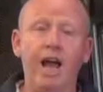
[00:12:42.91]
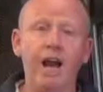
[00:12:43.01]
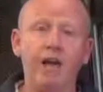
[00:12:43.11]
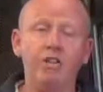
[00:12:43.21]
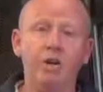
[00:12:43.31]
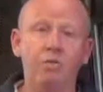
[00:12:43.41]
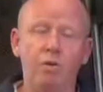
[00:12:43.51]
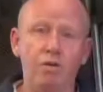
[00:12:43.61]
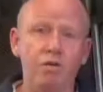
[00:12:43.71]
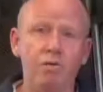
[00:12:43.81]
and actually
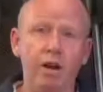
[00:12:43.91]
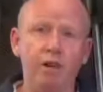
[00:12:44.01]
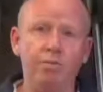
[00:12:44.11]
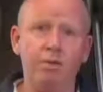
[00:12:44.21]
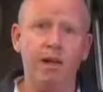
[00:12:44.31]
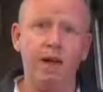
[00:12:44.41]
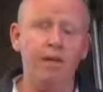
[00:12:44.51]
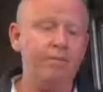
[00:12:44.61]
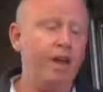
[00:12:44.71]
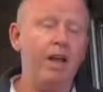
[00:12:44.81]
wander around the plant,